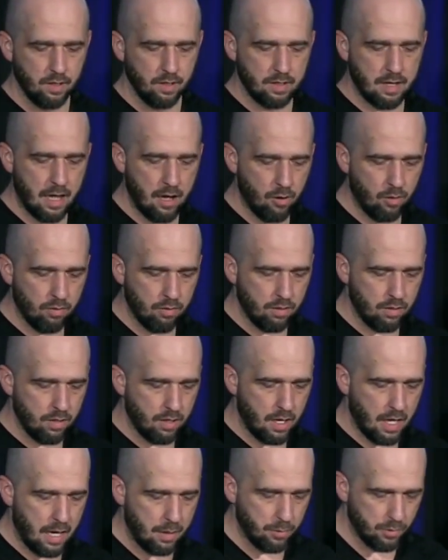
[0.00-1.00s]
Now,
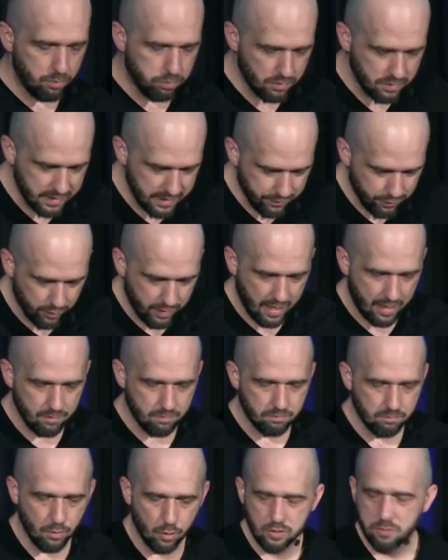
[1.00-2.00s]
I'm a believer that
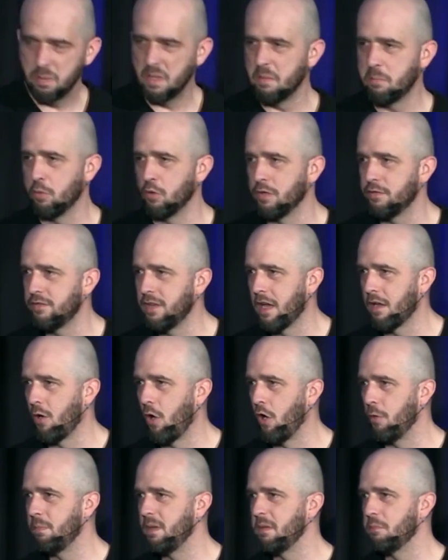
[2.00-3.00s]
most people, if not
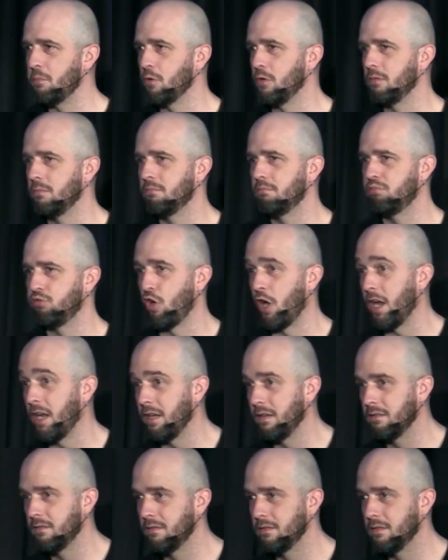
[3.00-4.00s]
all people, pray
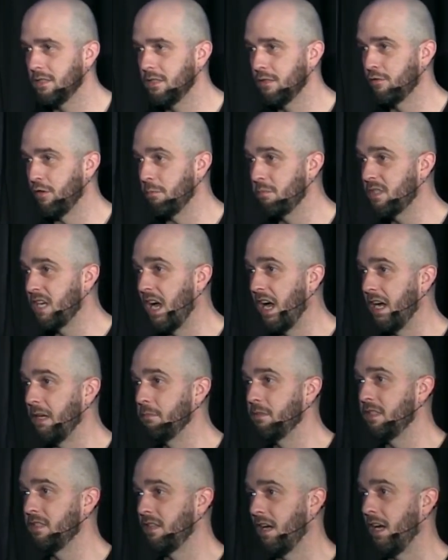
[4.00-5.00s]
from time
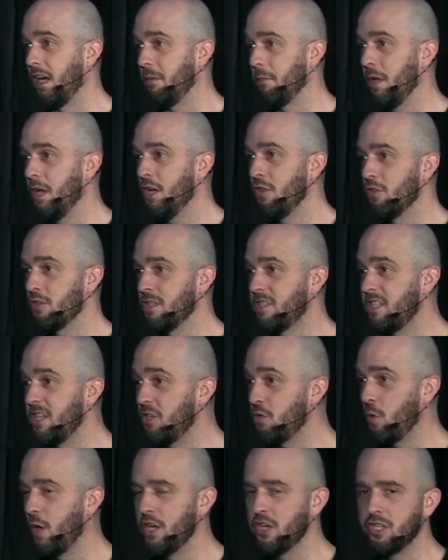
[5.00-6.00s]
to time. There's a
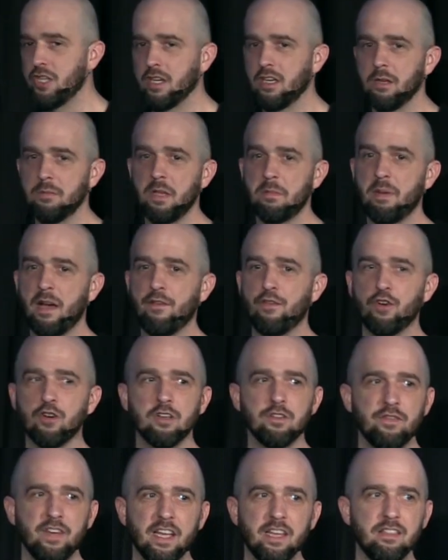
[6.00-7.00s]
situation that comes up. I've heard
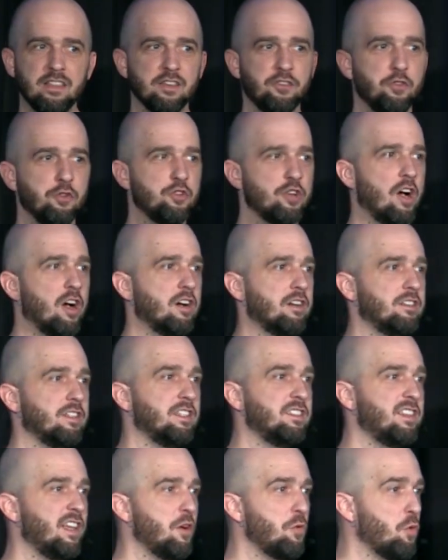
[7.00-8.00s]
of atheists who talk and they
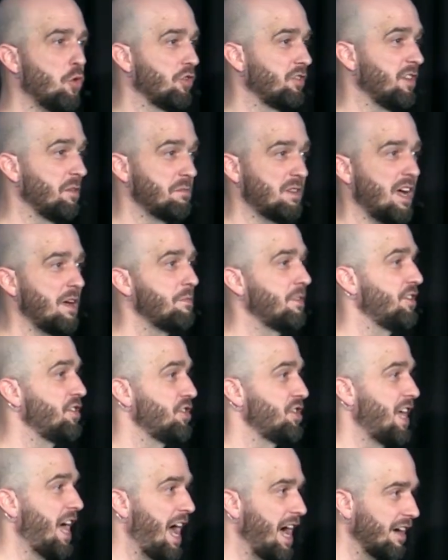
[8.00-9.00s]
say, well, sometimes I
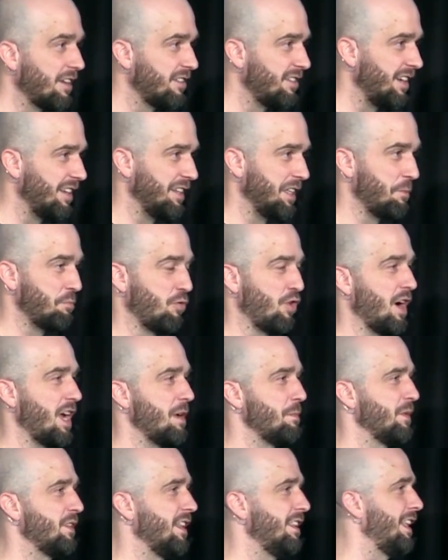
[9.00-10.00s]
just accidentally pray,
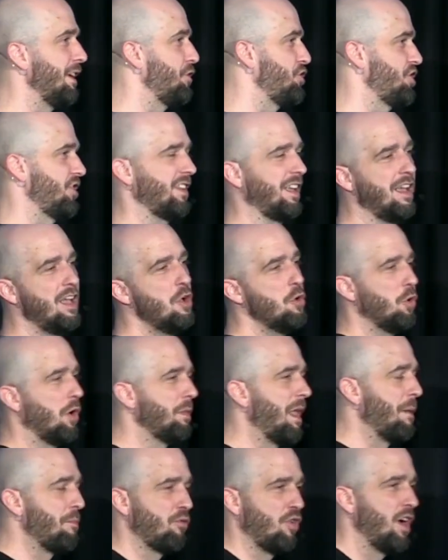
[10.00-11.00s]
but then they say, well, I'm
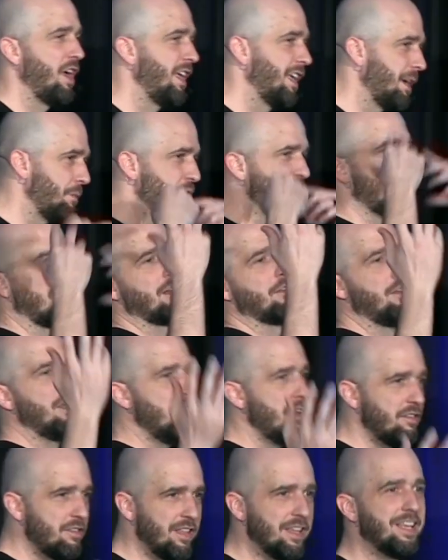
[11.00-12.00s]
not praying. I'm just kind of
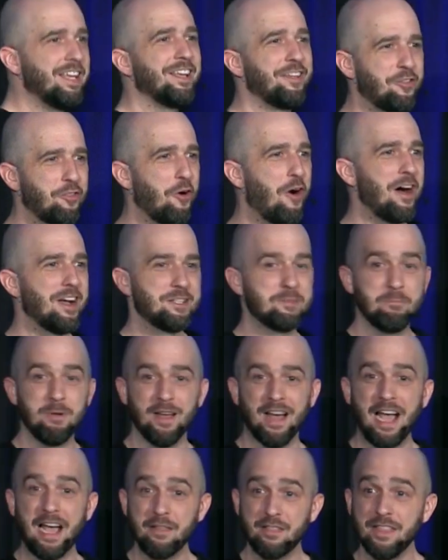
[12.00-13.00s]
thinking thoughts. But
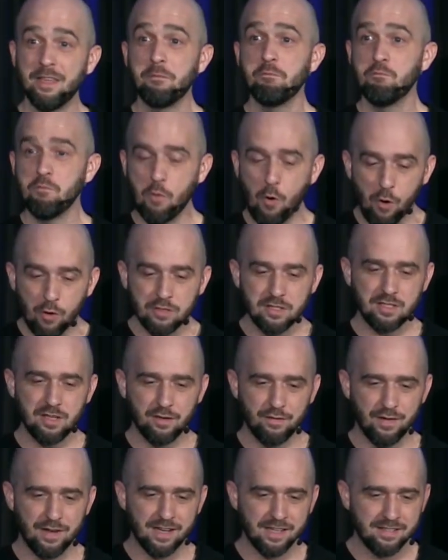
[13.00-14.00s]
I think most
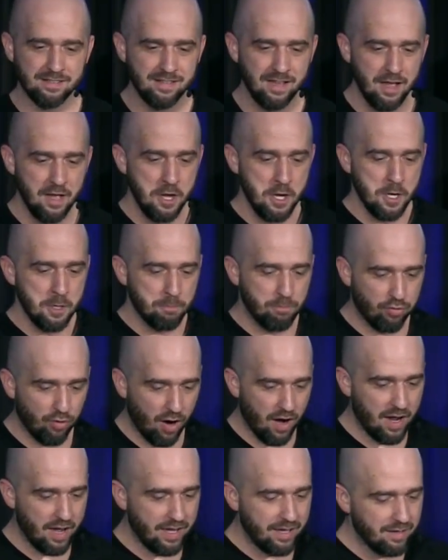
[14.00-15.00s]
of us
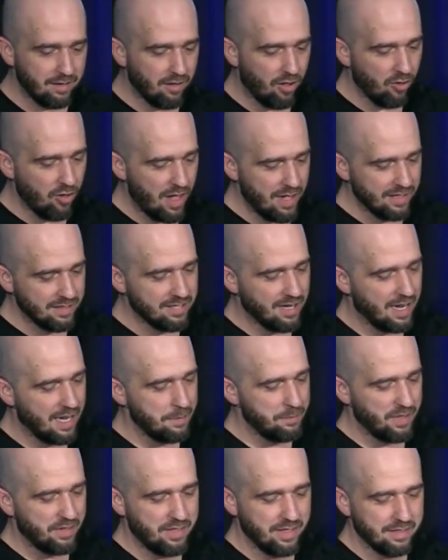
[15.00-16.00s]
pray. And a lot of
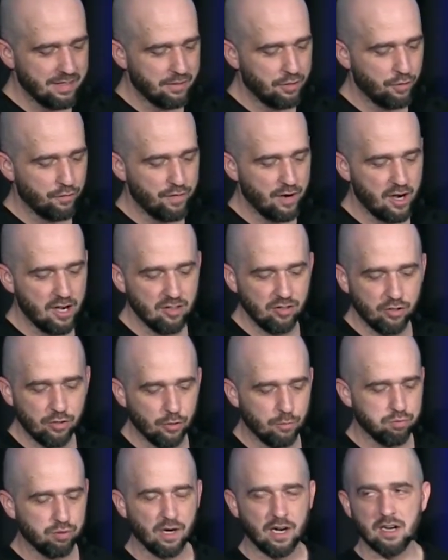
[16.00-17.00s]
times I think that they're very
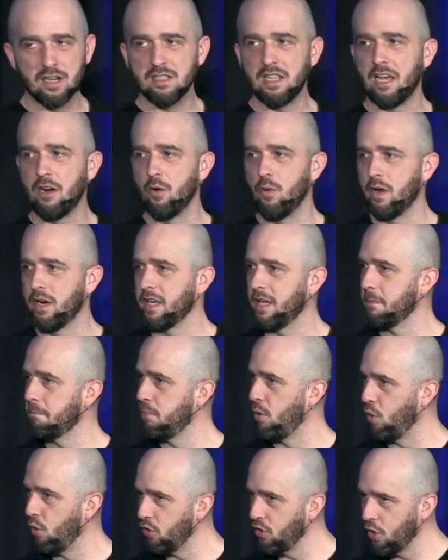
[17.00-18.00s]
little prayers. I don't want to get
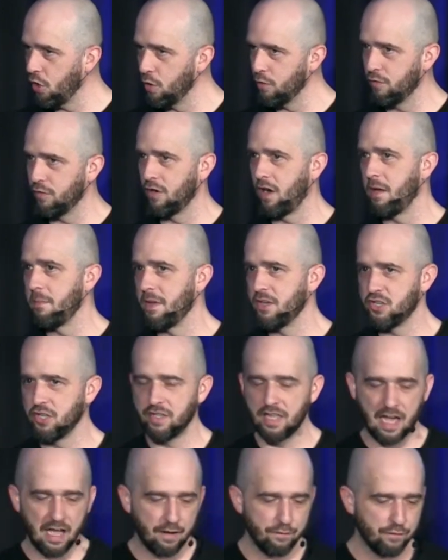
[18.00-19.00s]
pulled over. I
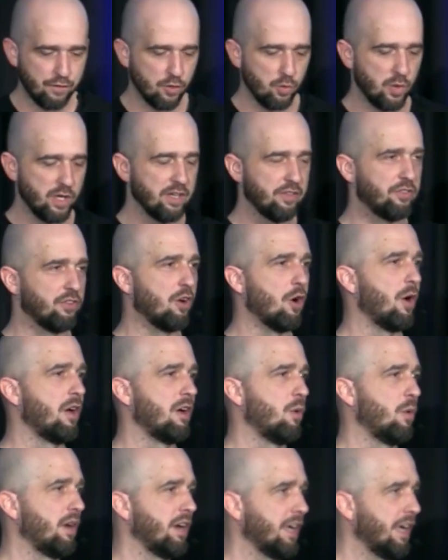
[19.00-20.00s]
mentioned that a few weeks ago. I
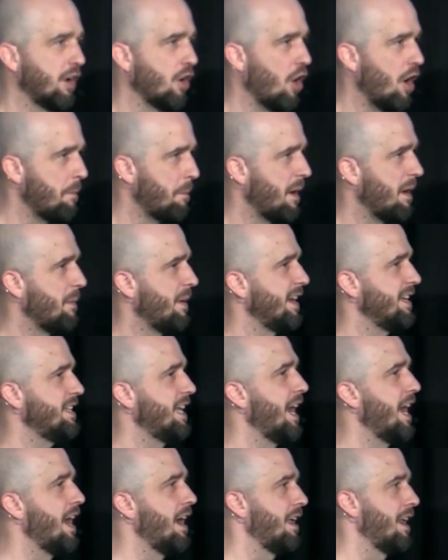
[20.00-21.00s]
don't want to get caught by my
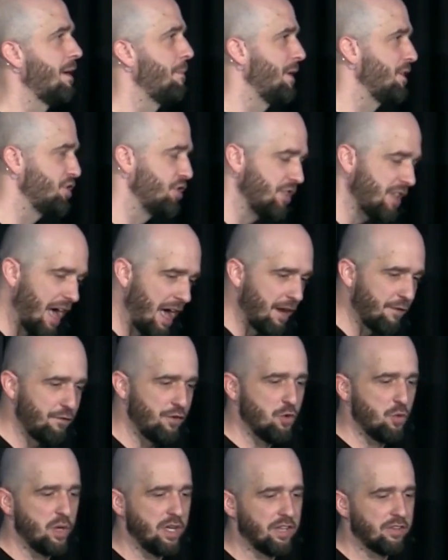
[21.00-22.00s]
dad. I mentioned that a
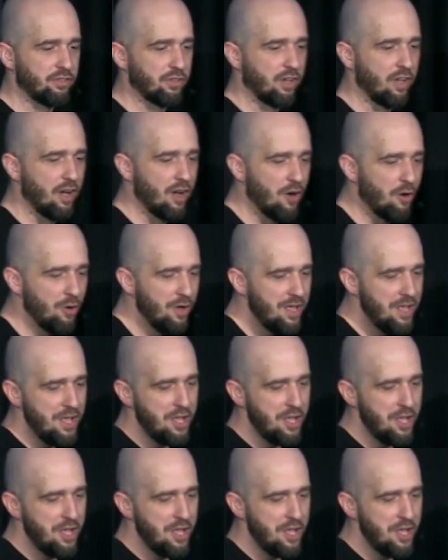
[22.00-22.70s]
few weeks ago.